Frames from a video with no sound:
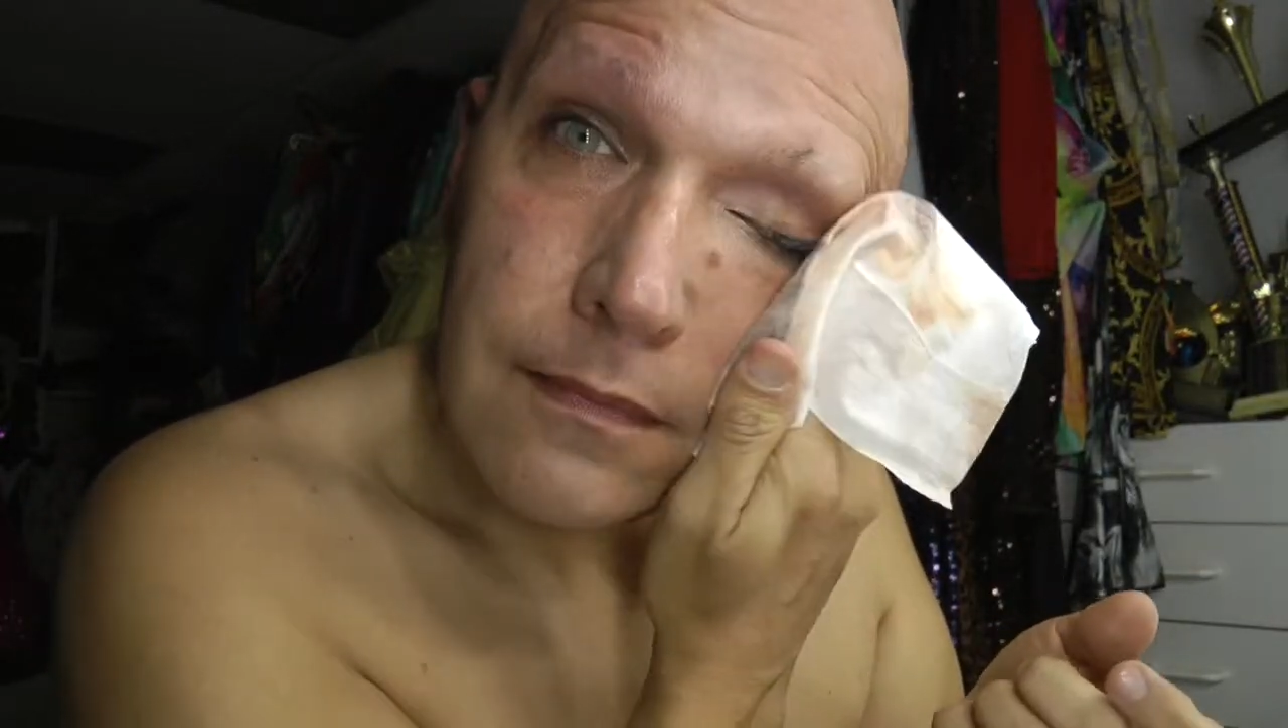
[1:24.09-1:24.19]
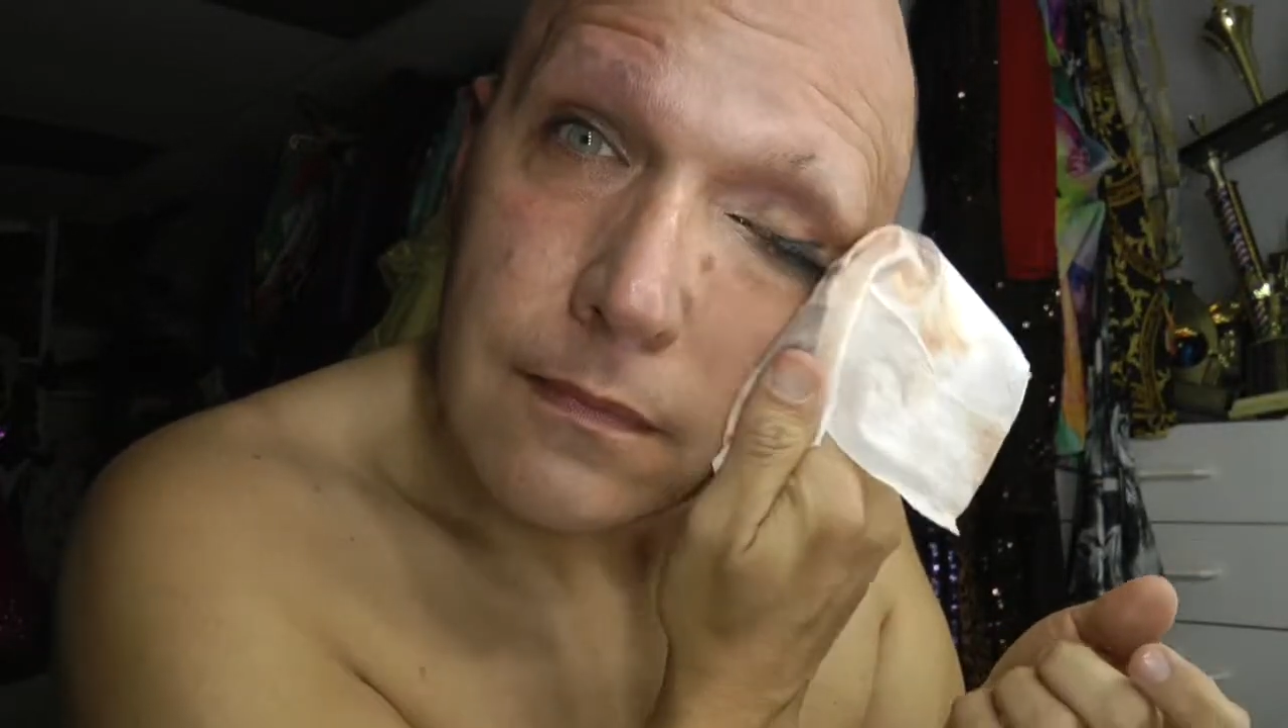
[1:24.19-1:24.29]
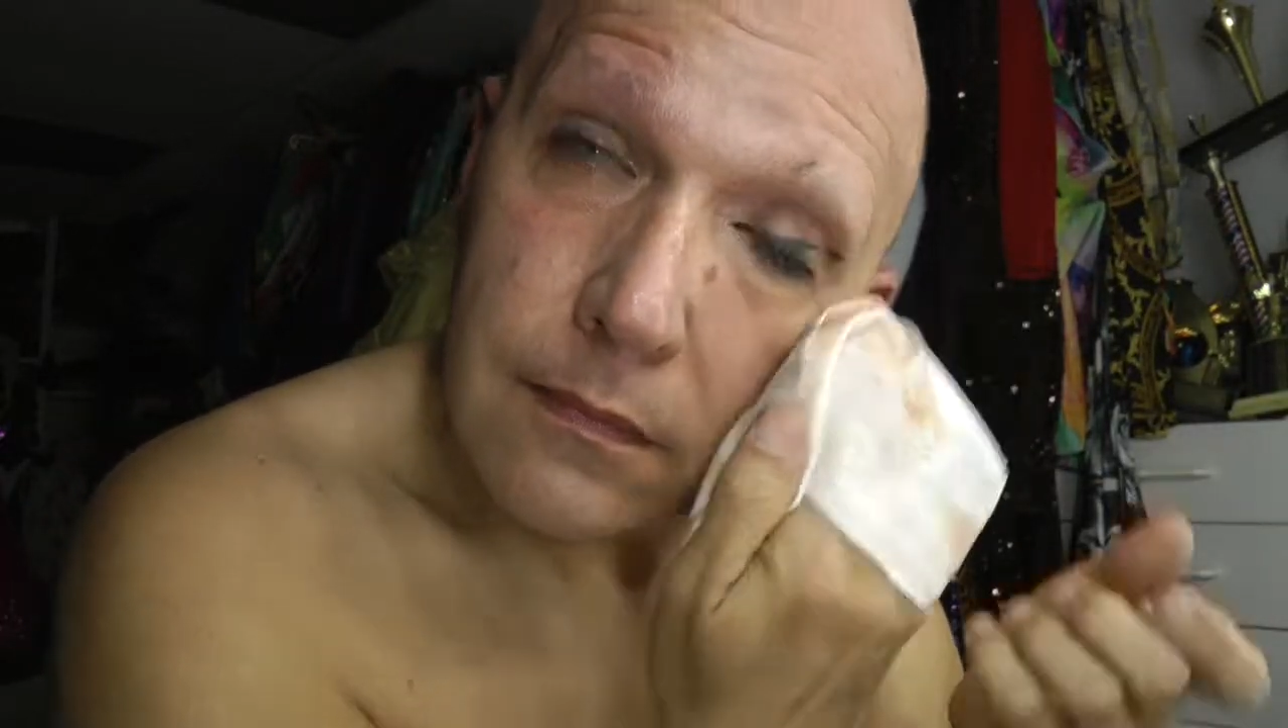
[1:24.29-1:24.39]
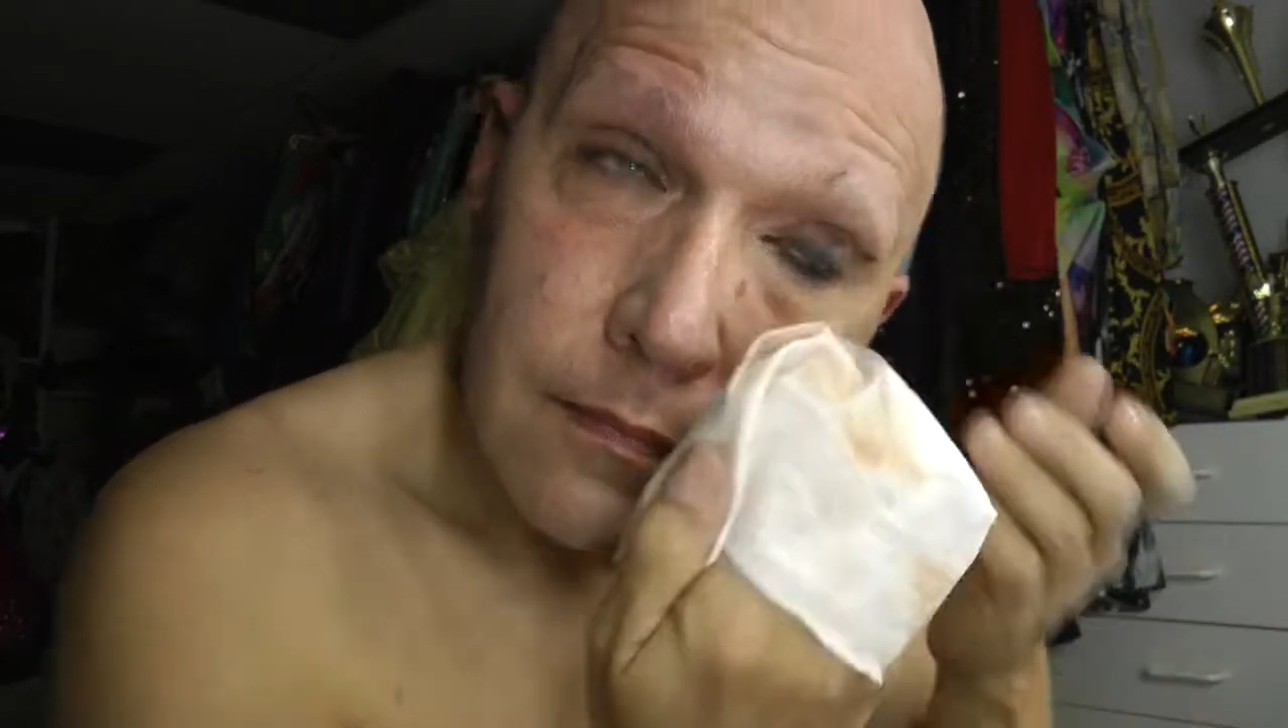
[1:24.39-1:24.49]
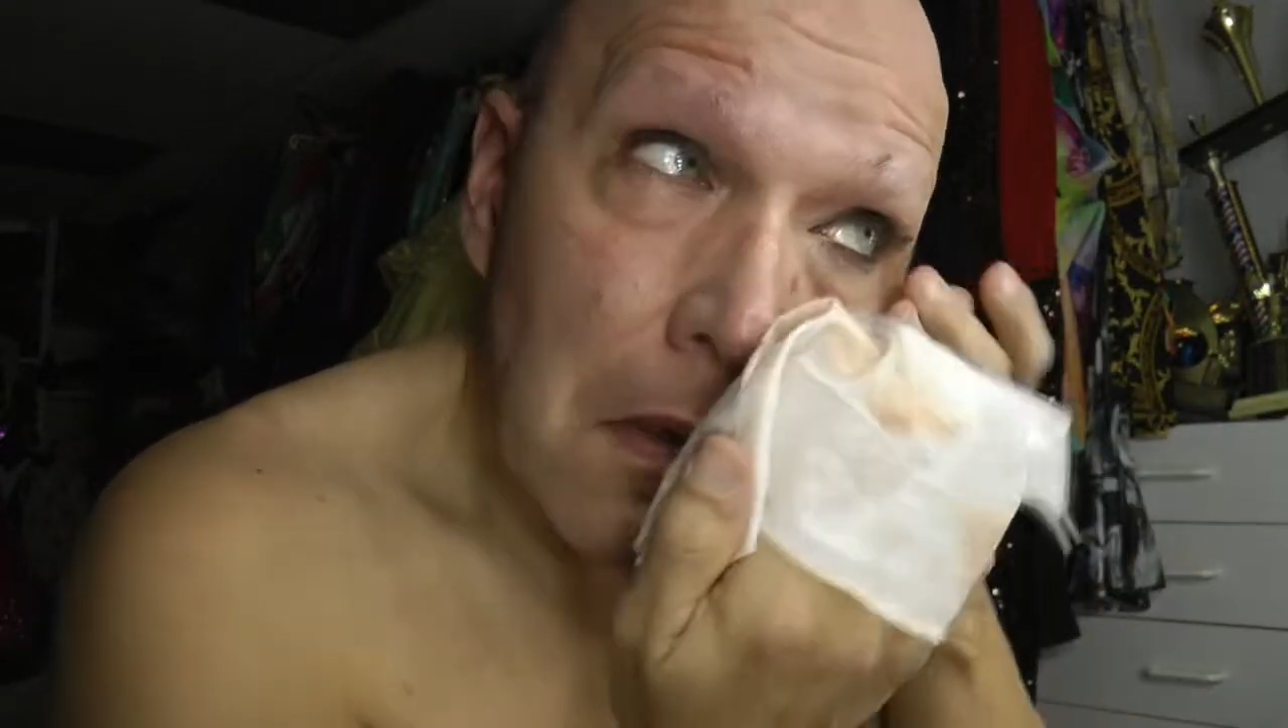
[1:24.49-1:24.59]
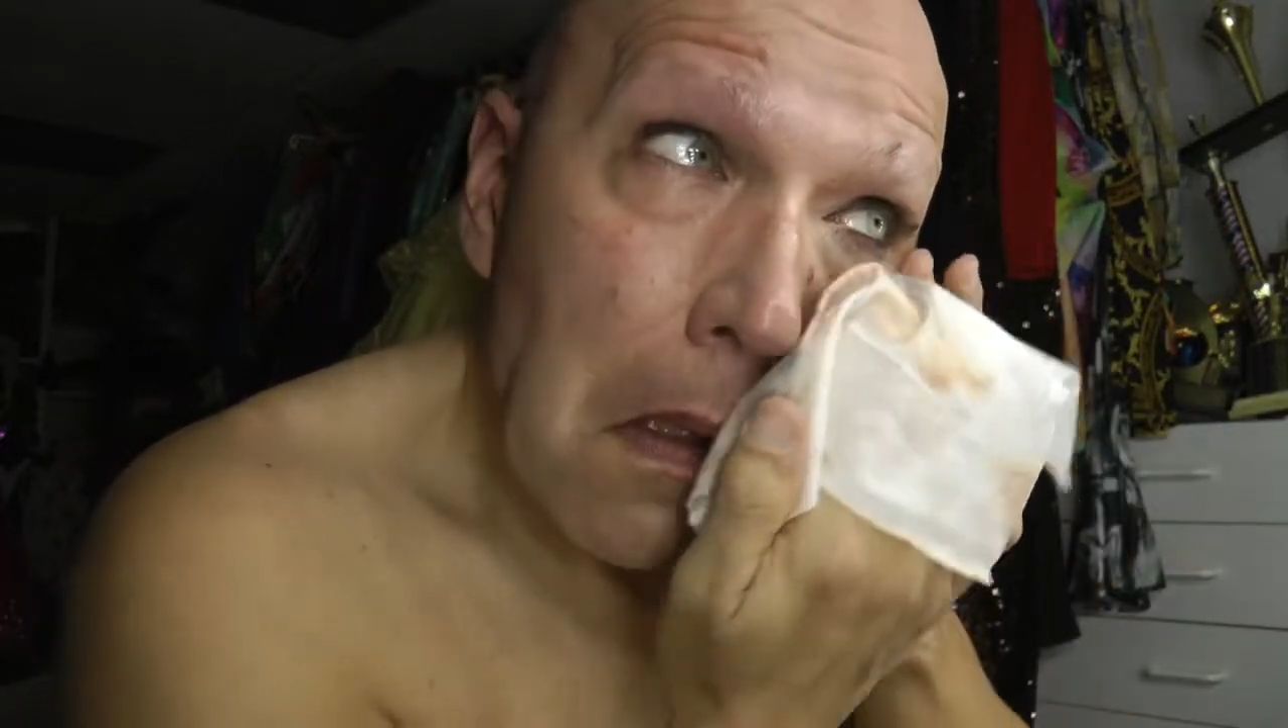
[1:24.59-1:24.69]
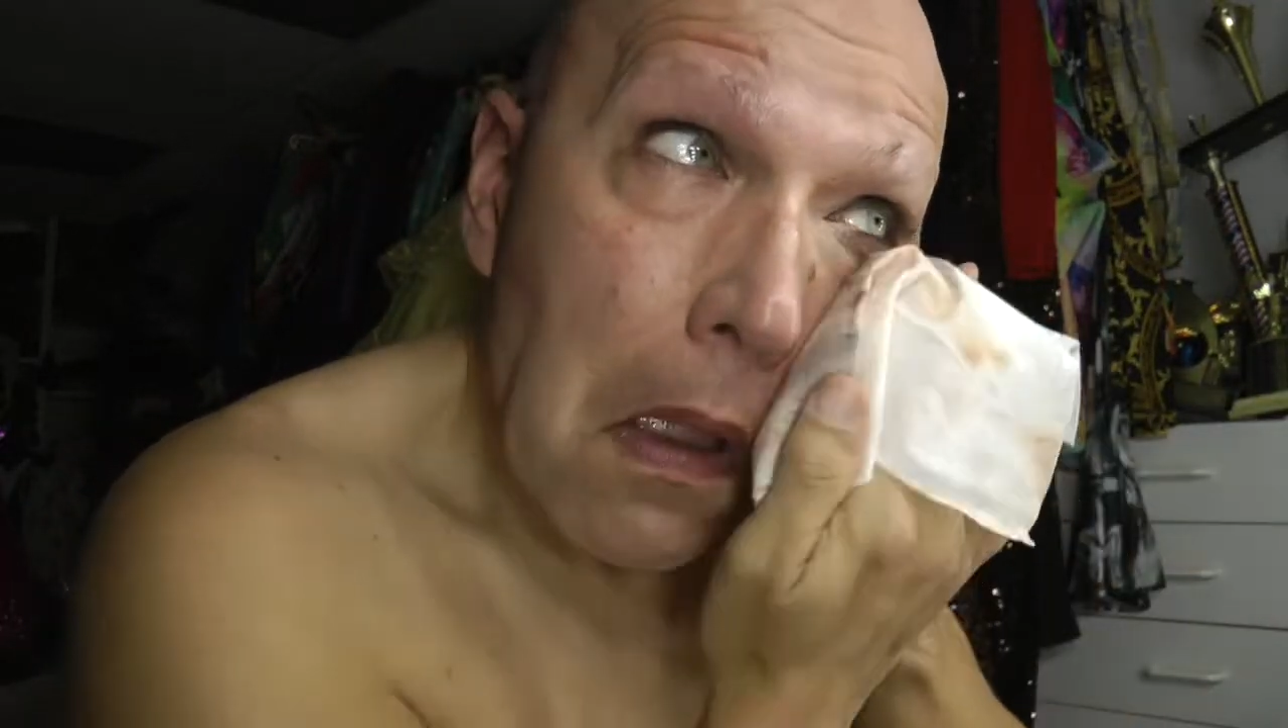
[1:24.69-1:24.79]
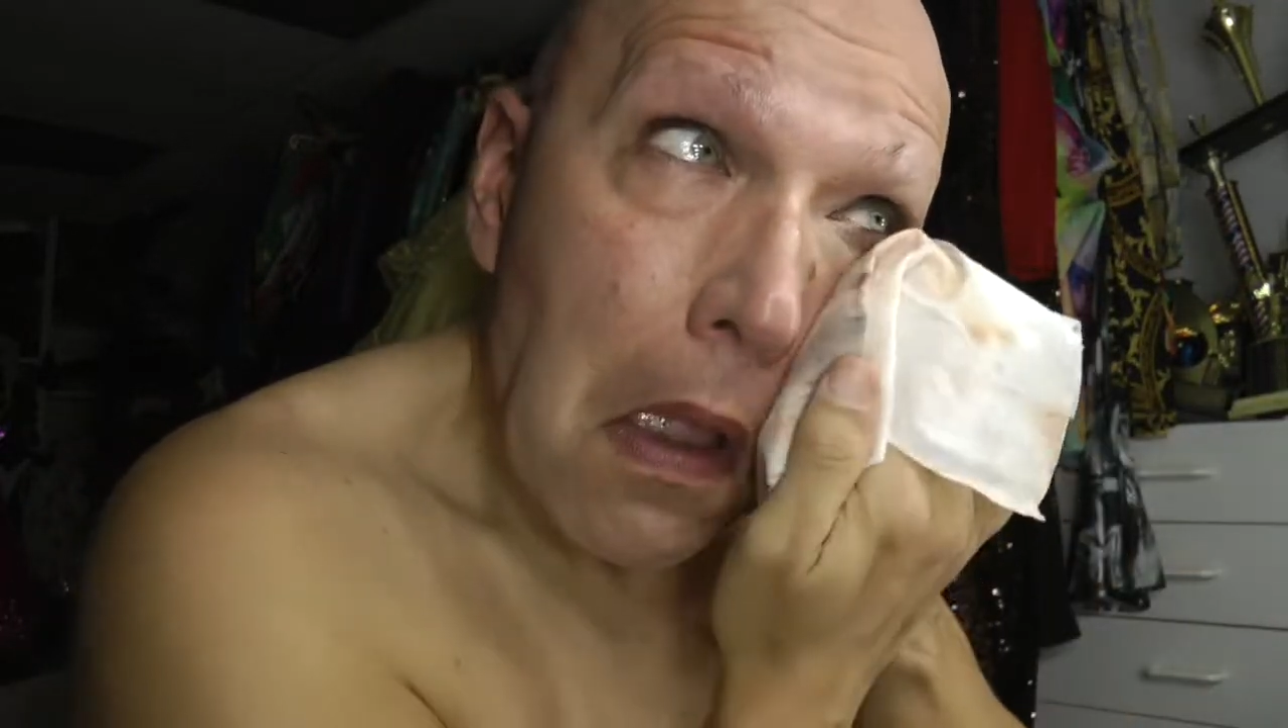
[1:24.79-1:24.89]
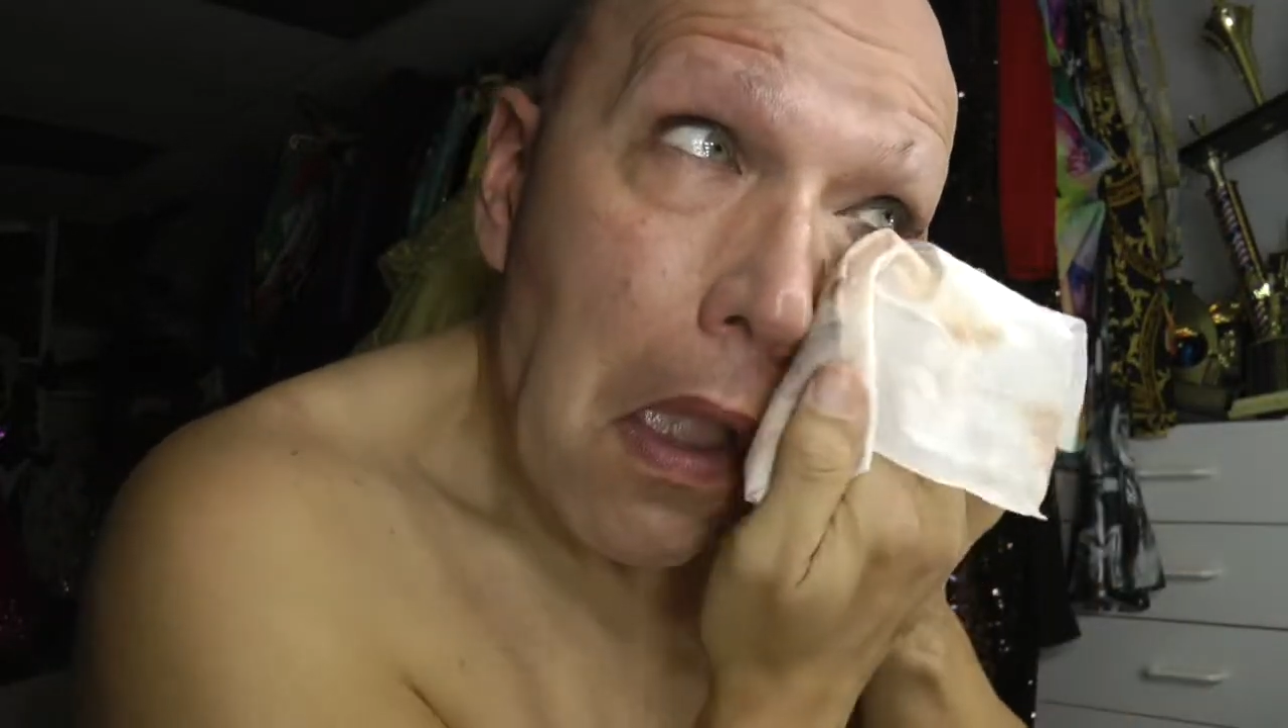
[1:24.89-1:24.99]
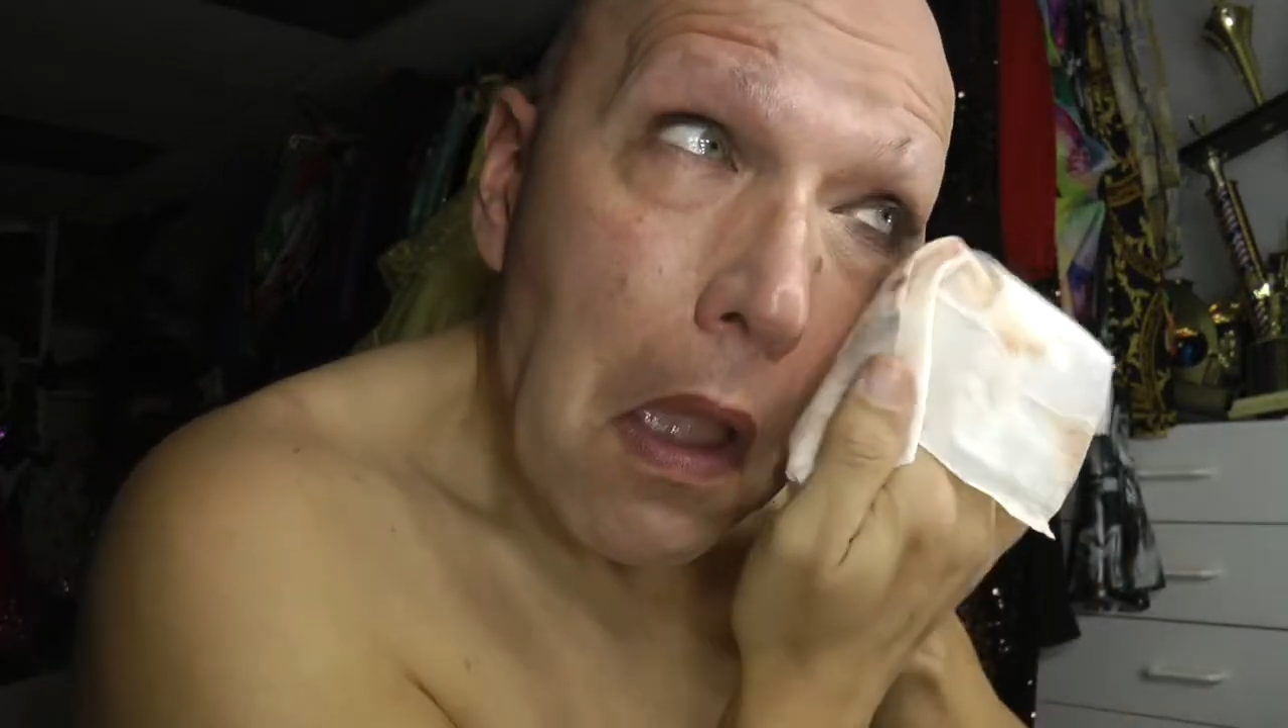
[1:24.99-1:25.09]
things
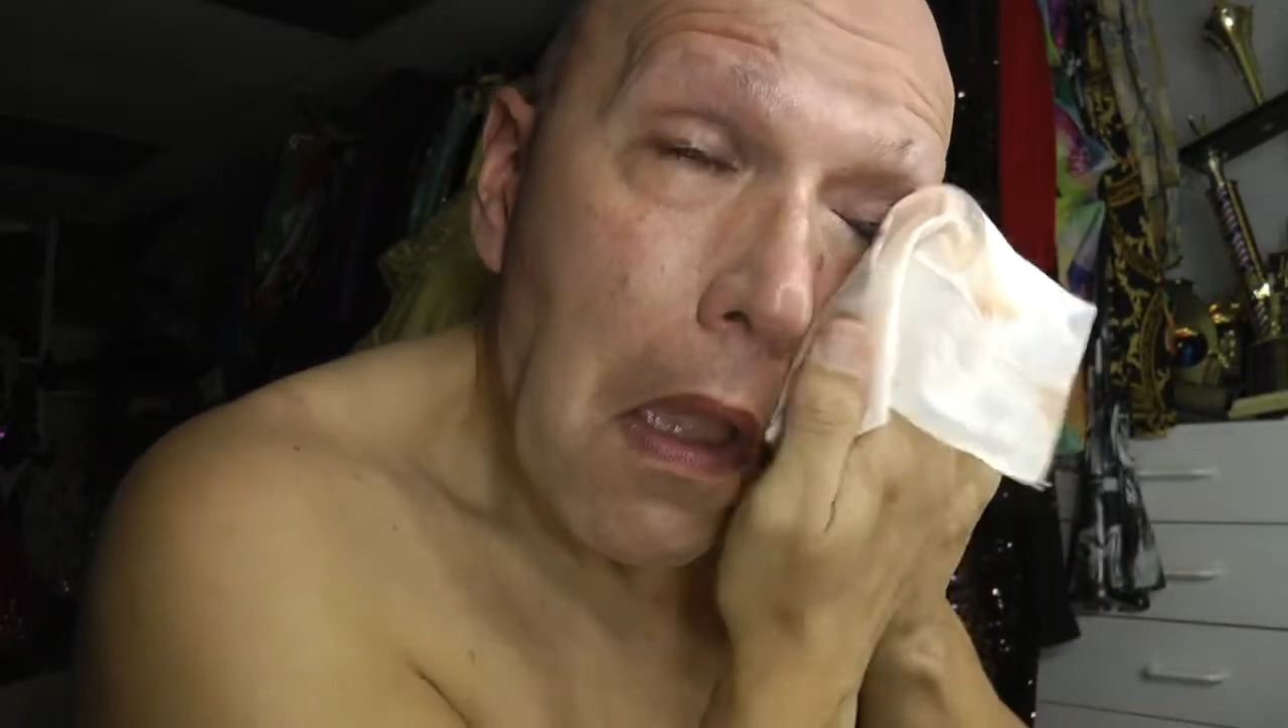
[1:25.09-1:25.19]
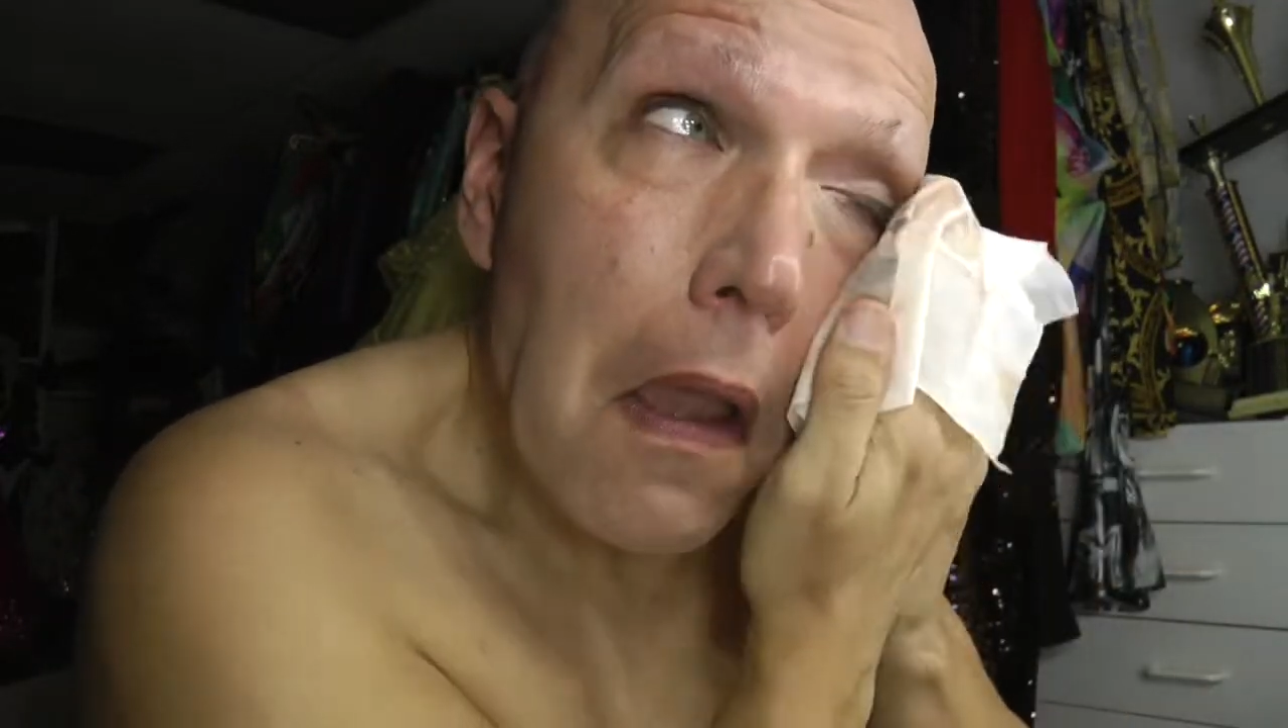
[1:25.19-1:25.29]
and negative